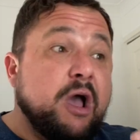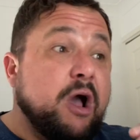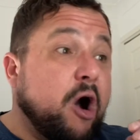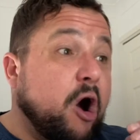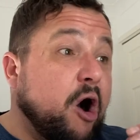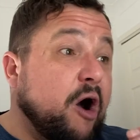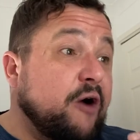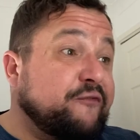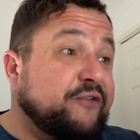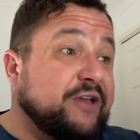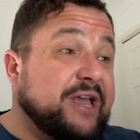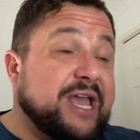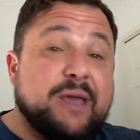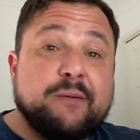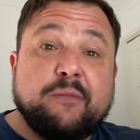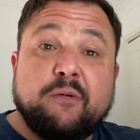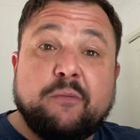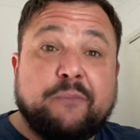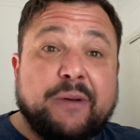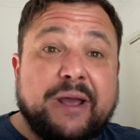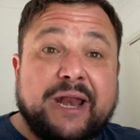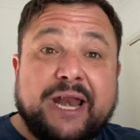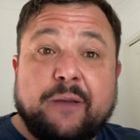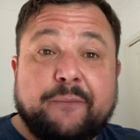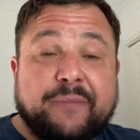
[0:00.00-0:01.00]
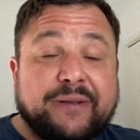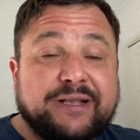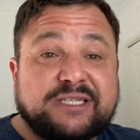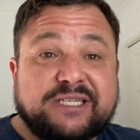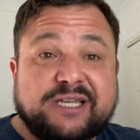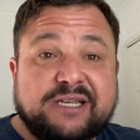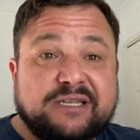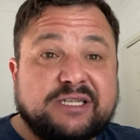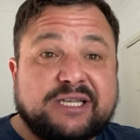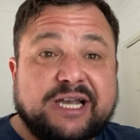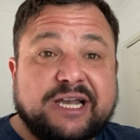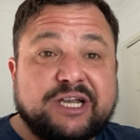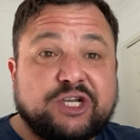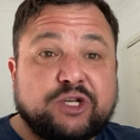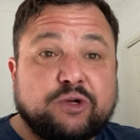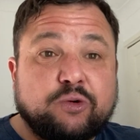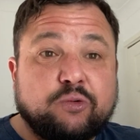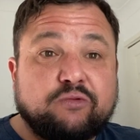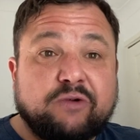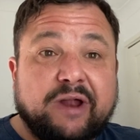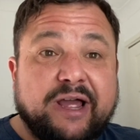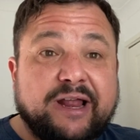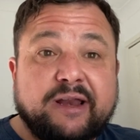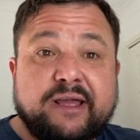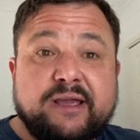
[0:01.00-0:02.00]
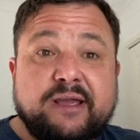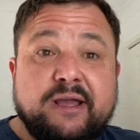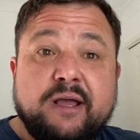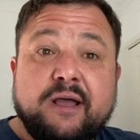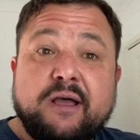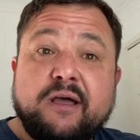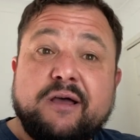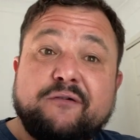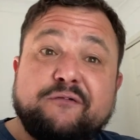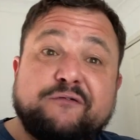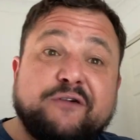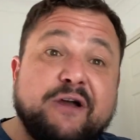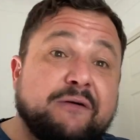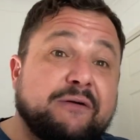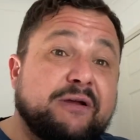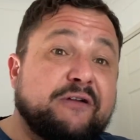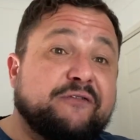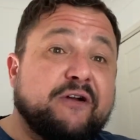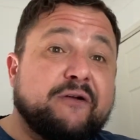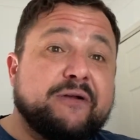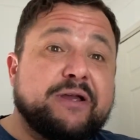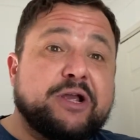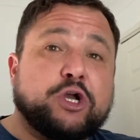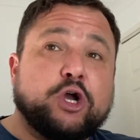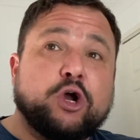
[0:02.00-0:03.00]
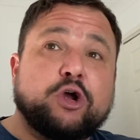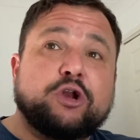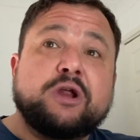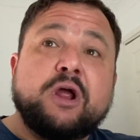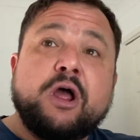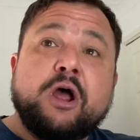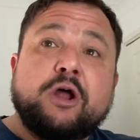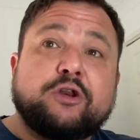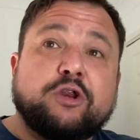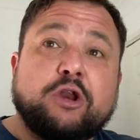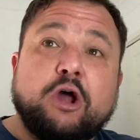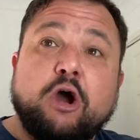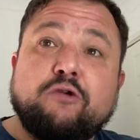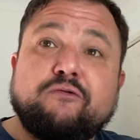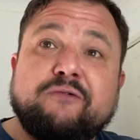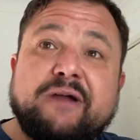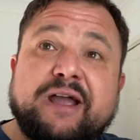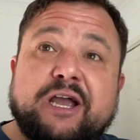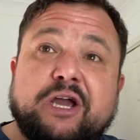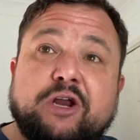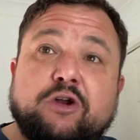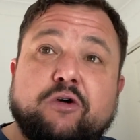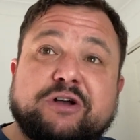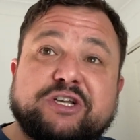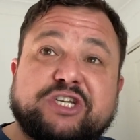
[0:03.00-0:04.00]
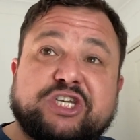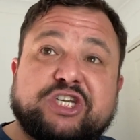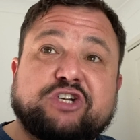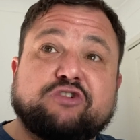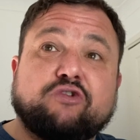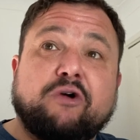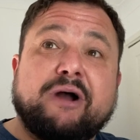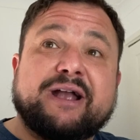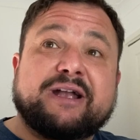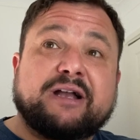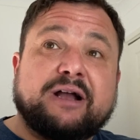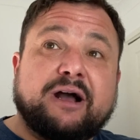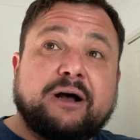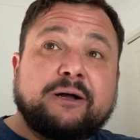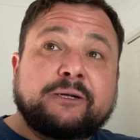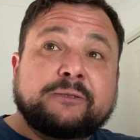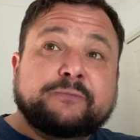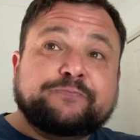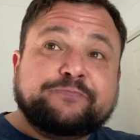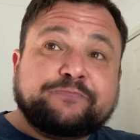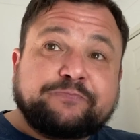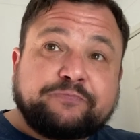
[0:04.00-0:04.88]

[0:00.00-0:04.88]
I think him and Bennett have been sensational lately. Very, very good. No recognised striker